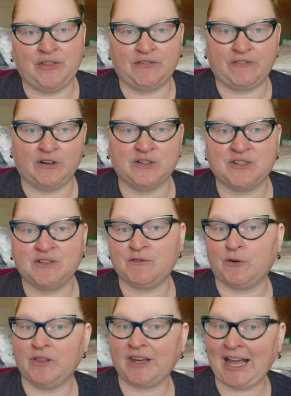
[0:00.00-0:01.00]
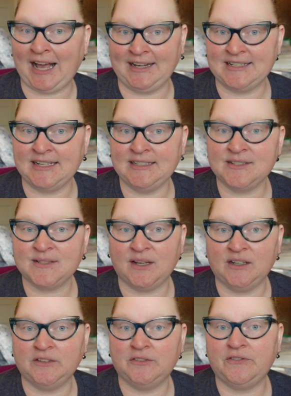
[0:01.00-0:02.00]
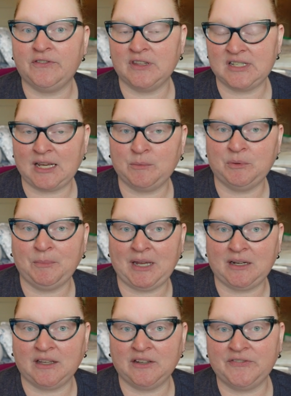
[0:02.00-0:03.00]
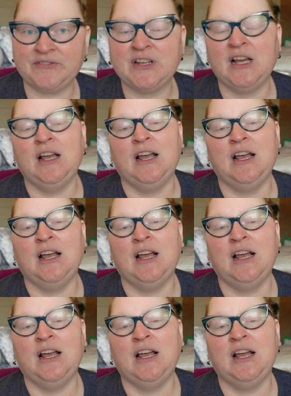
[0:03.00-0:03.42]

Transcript: The first is for the contents of the table mate gift,